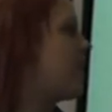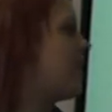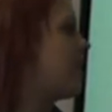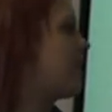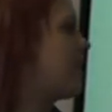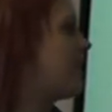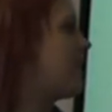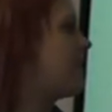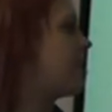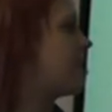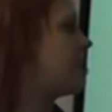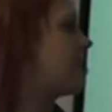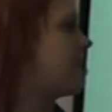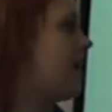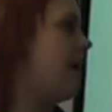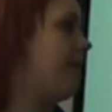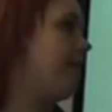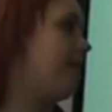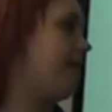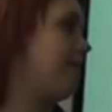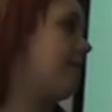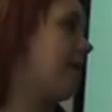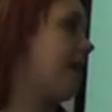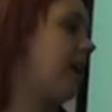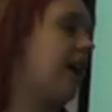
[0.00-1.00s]
I used
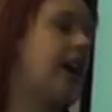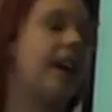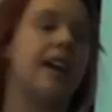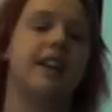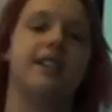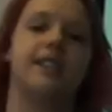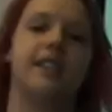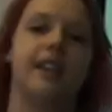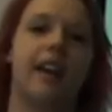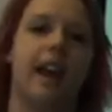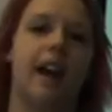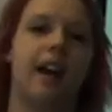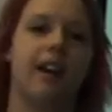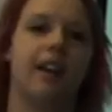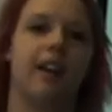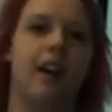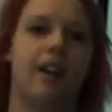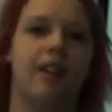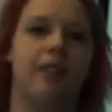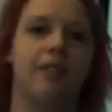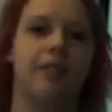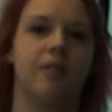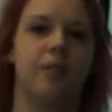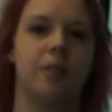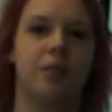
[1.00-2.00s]
SurveyMonkey to get
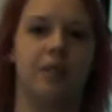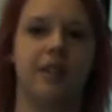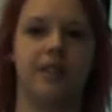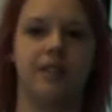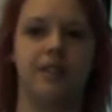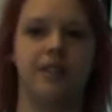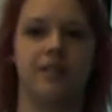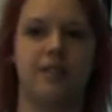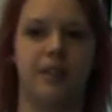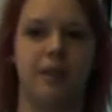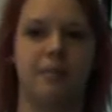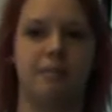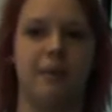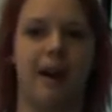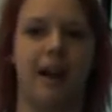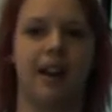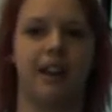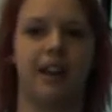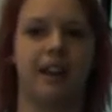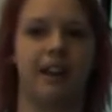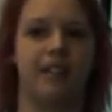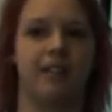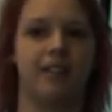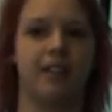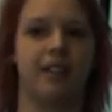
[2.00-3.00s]
kind of audience feedback
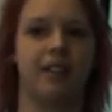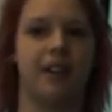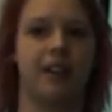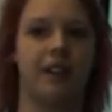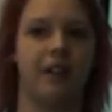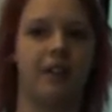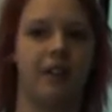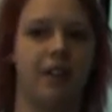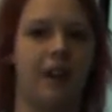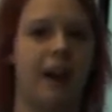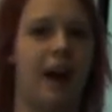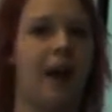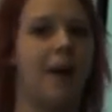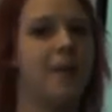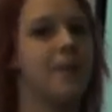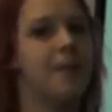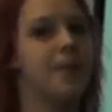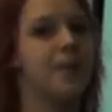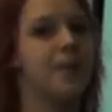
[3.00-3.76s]
and everything on that.